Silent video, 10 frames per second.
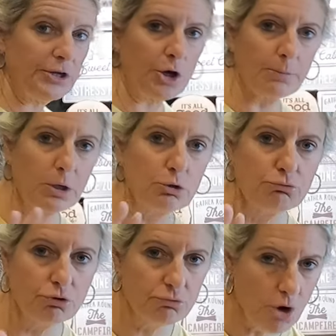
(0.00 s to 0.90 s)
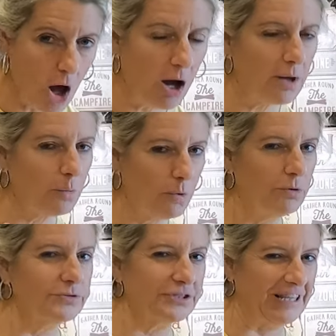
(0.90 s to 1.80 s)
in here, but you do not
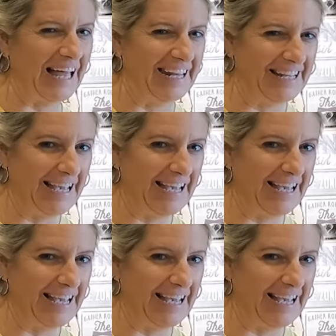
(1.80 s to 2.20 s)
want to light a